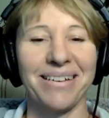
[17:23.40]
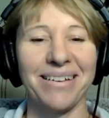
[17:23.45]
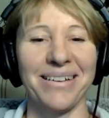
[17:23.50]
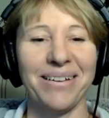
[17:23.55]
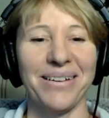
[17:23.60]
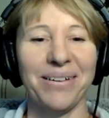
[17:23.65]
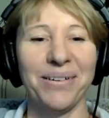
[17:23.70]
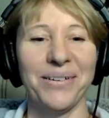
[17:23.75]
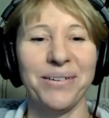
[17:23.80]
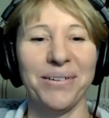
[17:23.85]

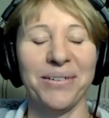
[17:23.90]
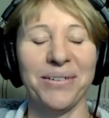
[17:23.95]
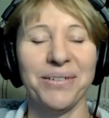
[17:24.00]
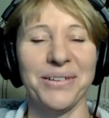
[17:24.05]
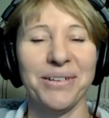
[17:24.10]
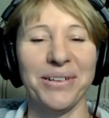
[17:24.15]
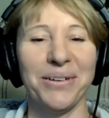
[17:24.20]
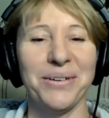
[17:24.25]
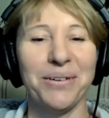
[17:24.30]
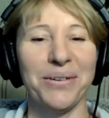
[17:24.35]

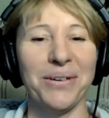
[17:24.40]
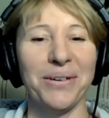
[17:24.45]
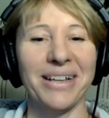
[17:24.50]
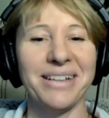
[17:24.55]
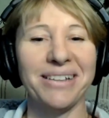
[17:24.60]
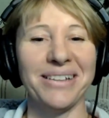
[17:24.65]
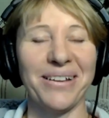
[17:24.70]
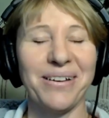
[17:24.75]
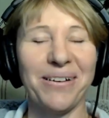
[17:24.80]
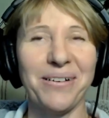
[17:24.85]
Oh no,
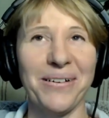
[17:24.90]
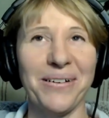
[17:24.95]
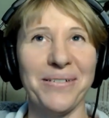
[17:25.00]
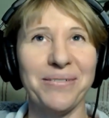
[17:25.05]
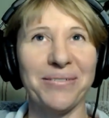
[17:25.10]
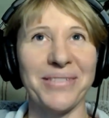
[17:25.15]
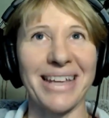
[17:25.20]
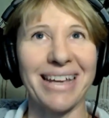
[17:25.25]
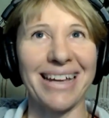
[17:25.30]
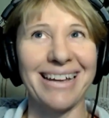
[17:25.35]
I
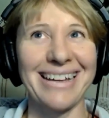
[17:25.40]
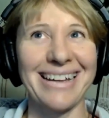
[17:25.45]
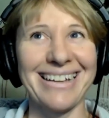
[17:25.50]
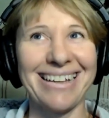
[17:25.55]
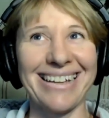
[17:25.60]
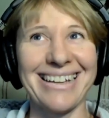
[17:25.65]
love that.